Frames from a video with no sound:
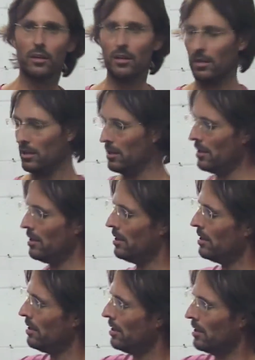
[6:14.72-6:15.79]
Buddha just
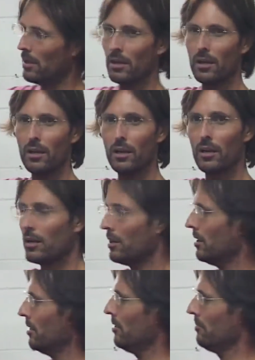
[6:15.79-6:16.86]
came up when, um,
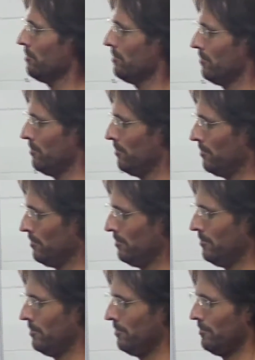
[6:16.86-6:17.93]
when I heard what this
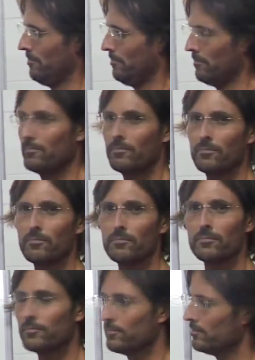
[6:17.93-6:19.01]
lady was saying, but uh,